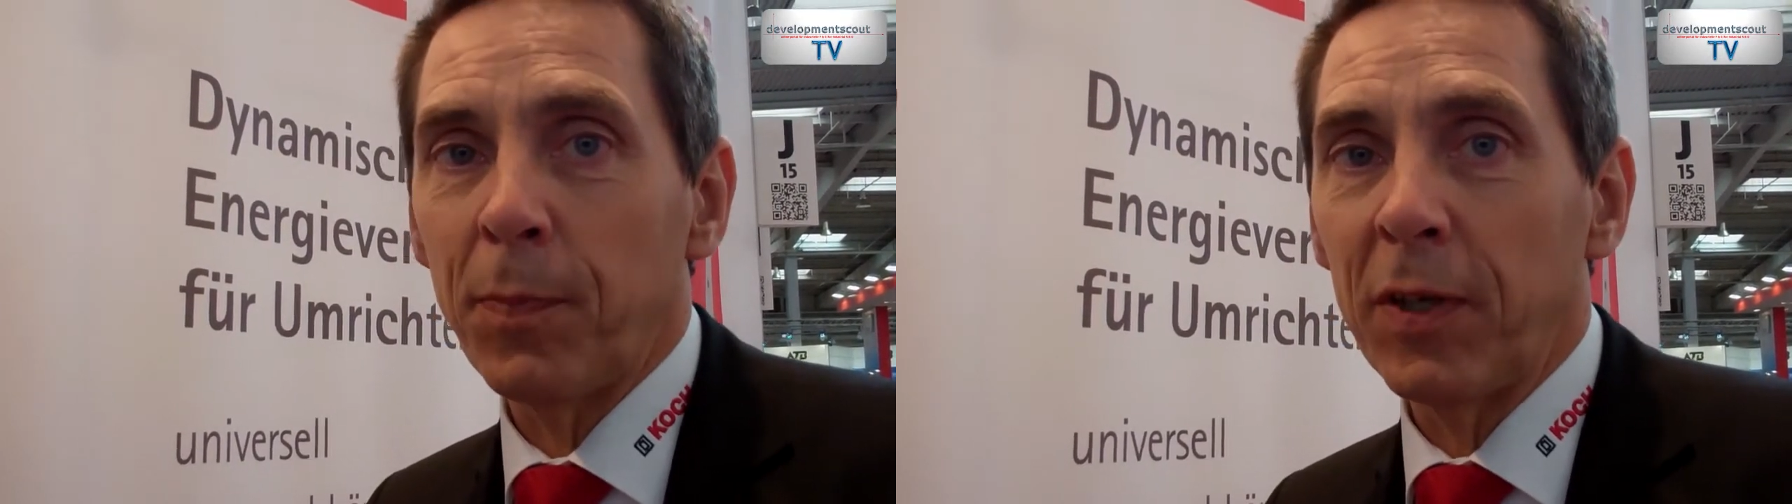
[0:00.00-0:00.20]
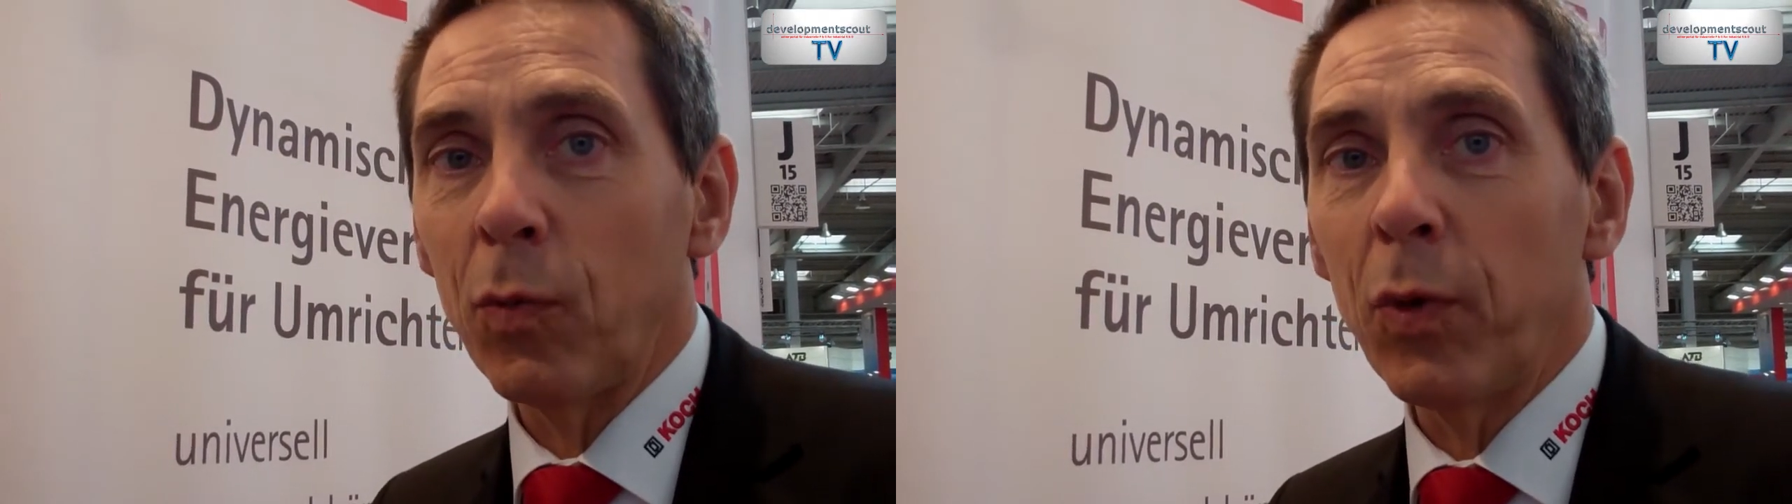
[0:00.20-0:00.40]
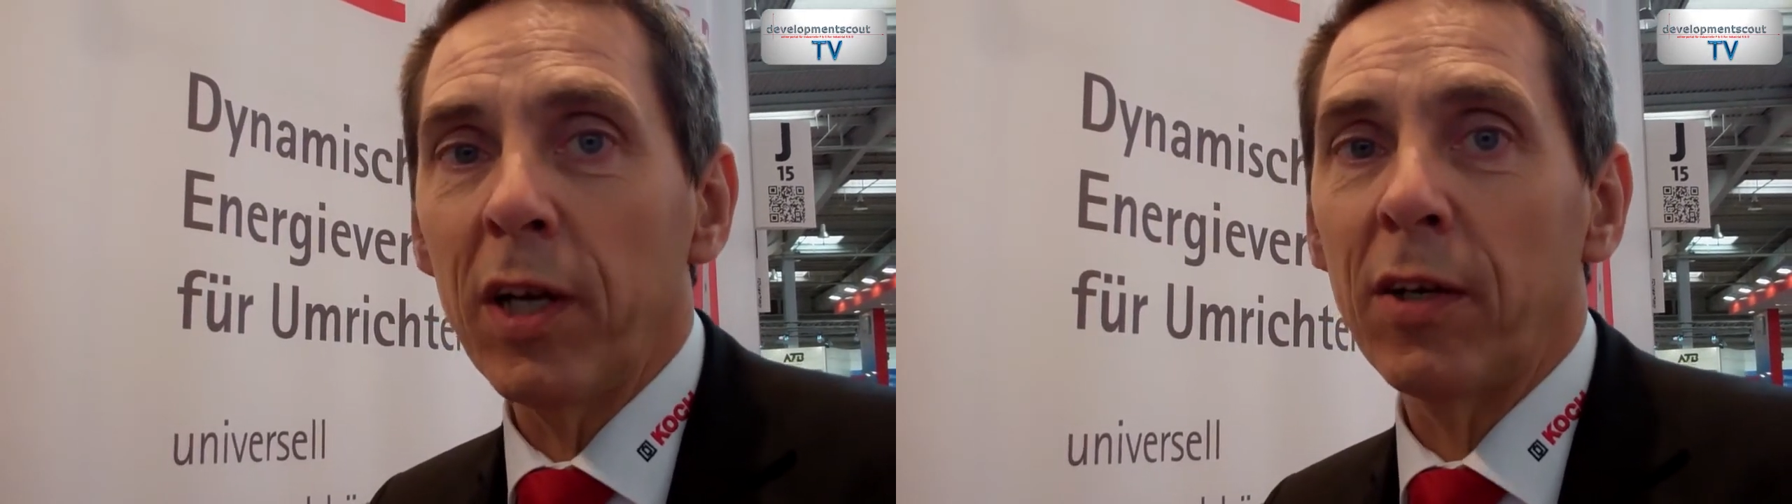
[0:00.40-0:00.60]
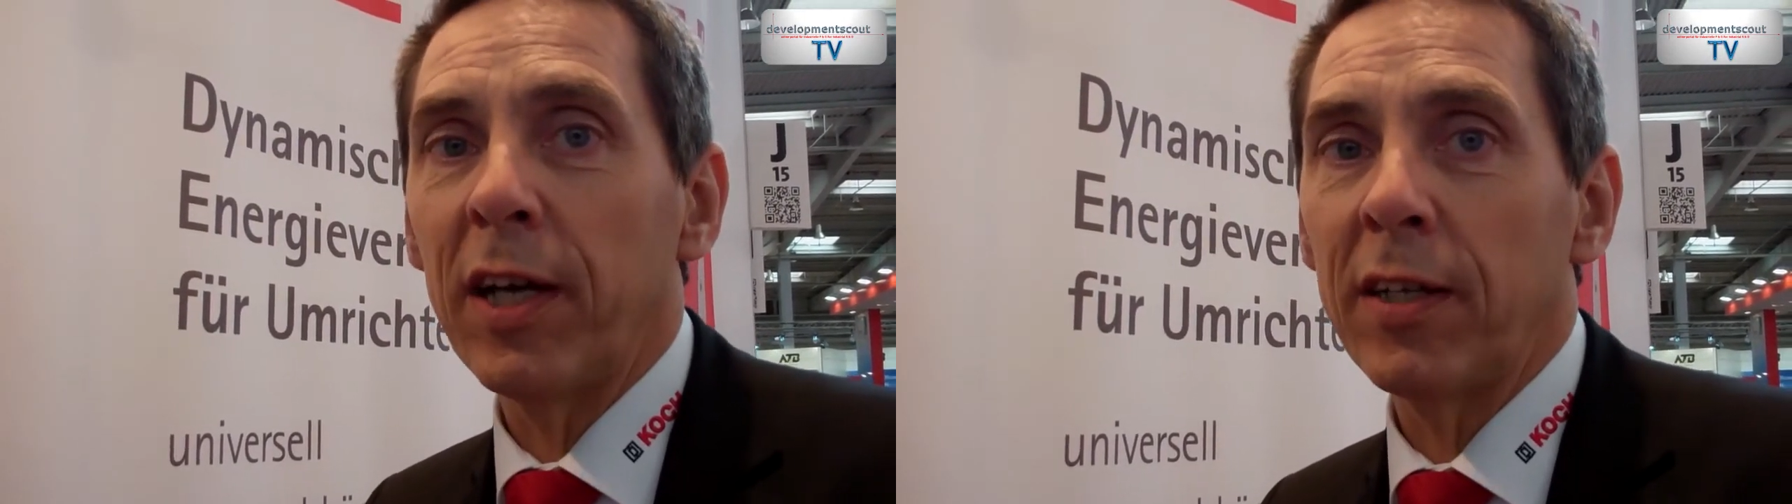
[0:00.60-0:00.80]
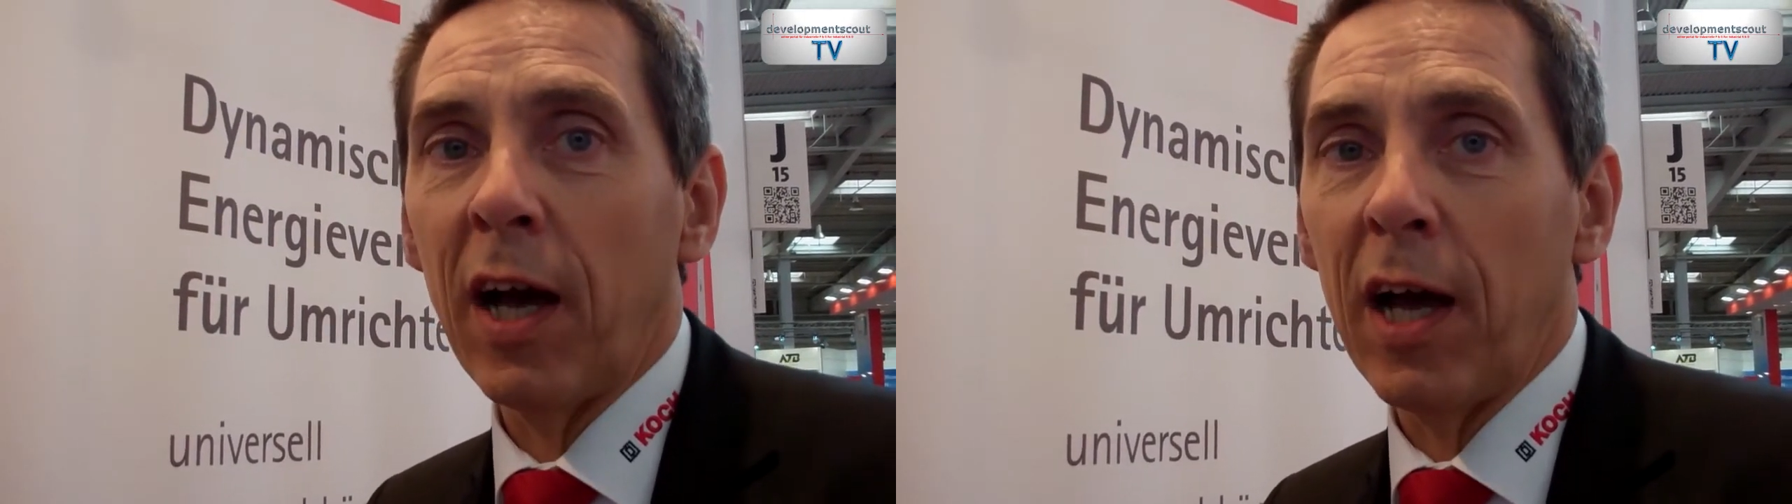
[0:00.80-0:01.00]
but we are
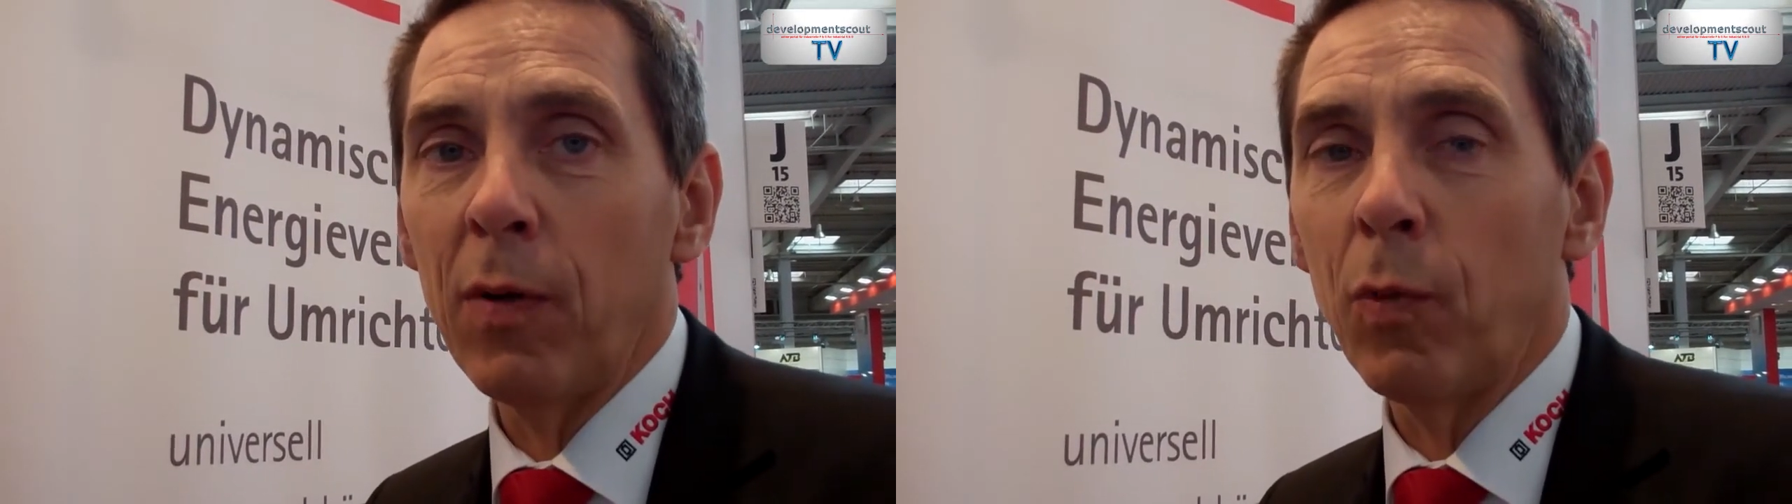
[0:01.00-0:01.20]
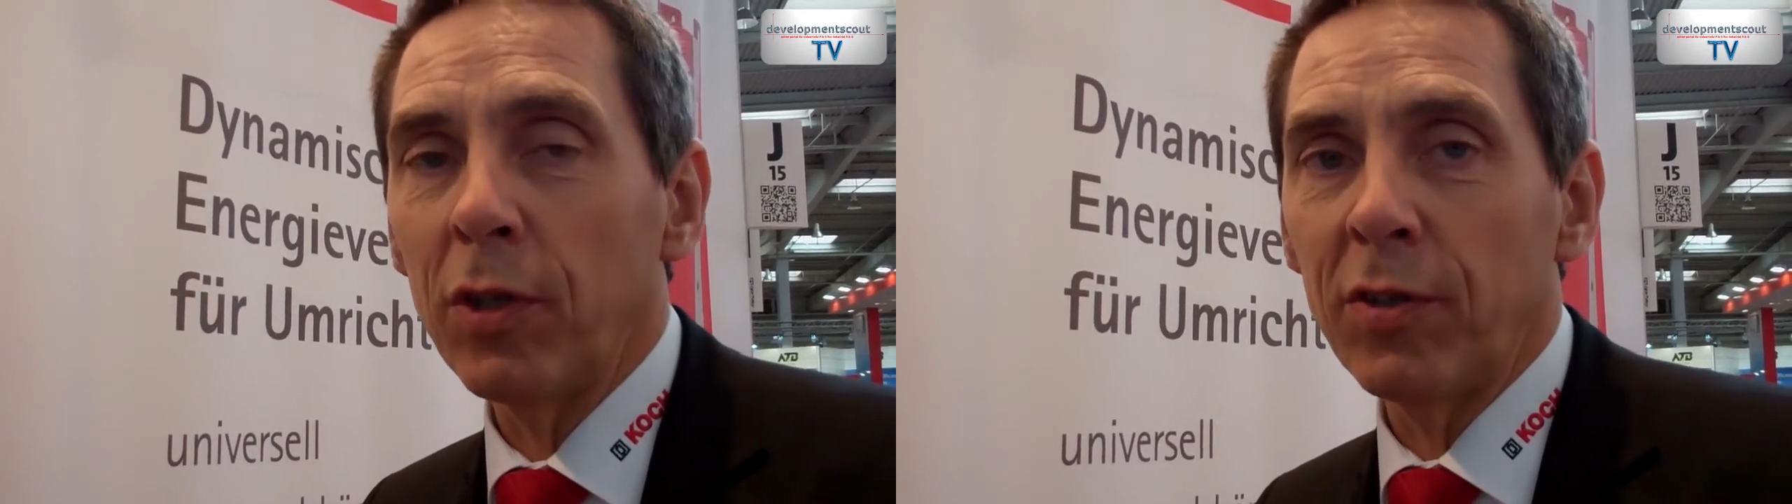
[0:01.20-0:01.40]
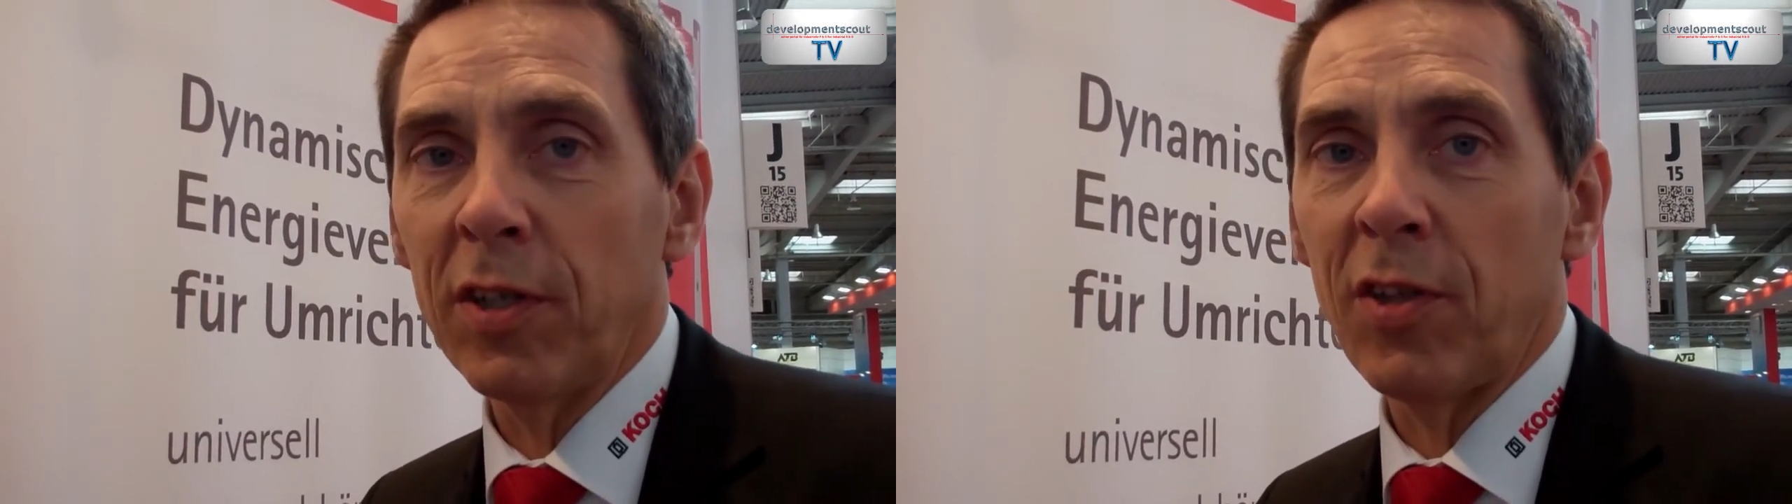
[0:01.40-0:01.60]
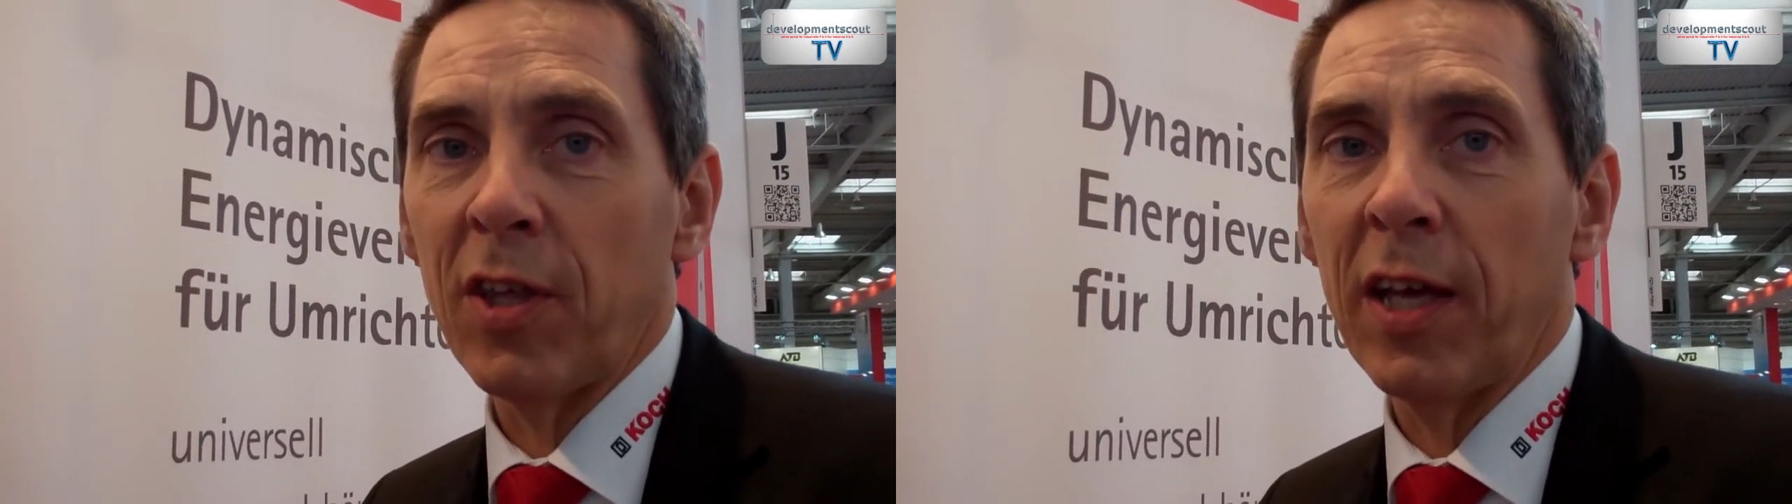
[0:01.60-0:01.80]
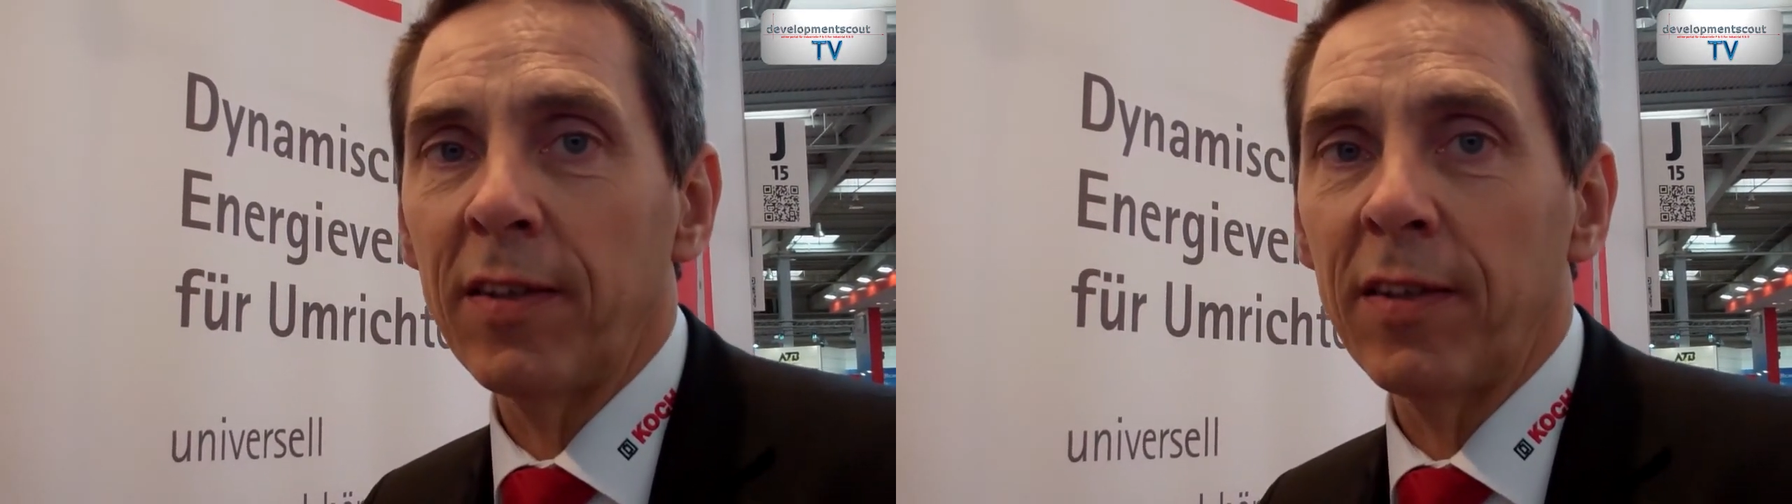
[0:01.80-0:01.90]
at a high voltage,